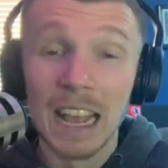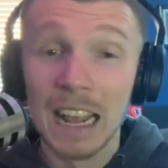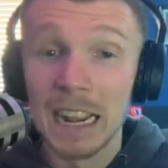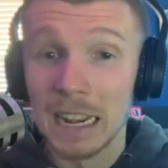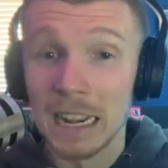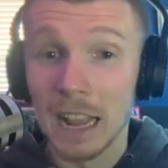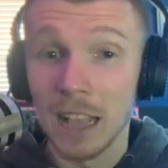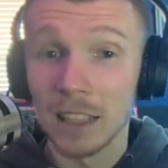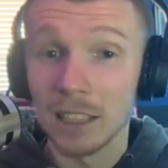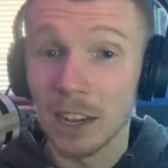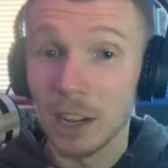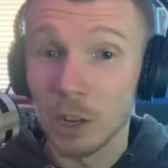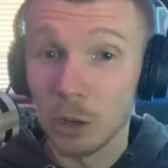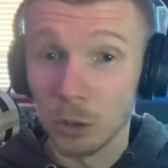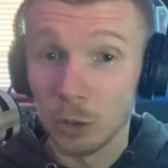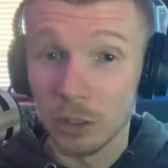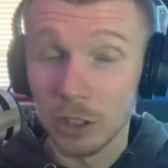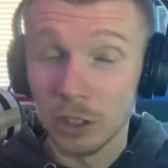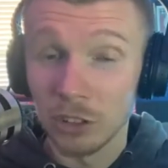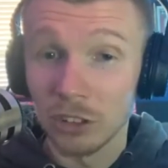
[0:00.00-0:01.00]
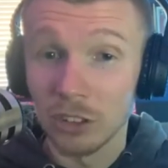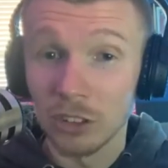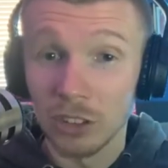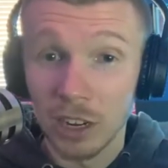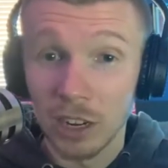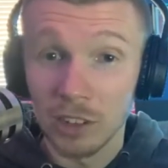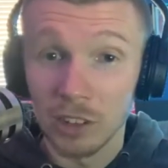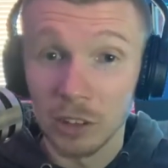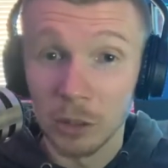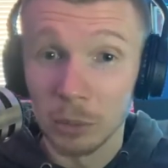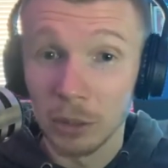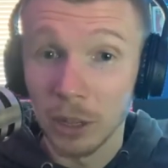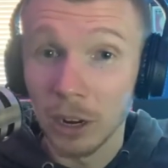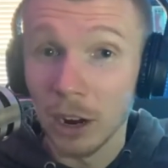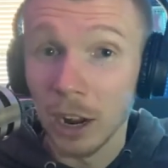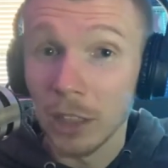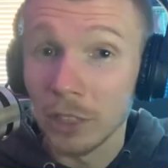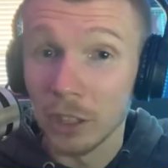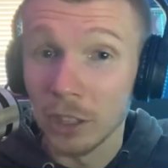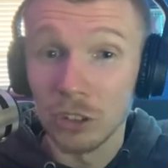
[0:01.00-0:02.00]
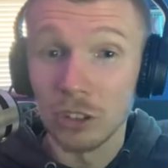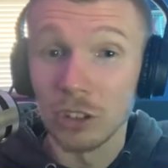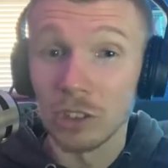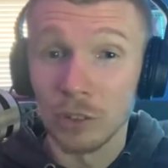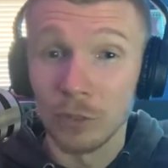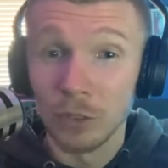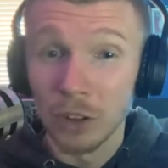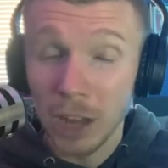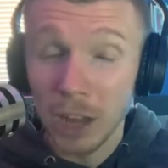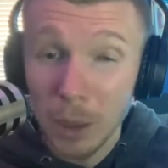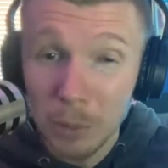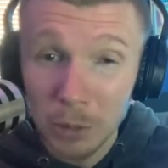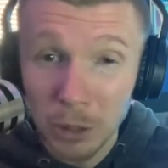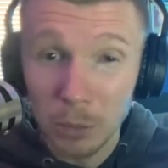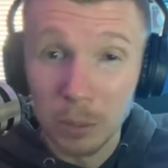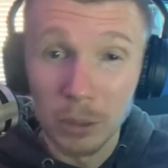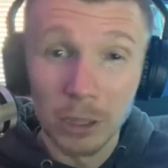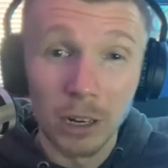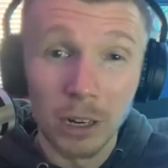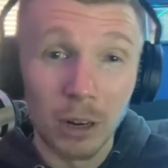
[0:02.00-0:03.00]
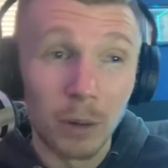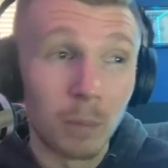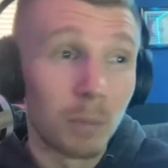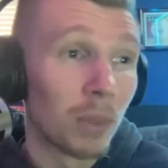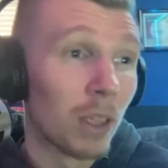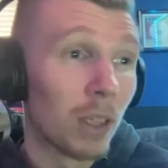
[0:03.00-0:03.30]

Not that I don't think she's an excellent player. I think she's a phenomenal player.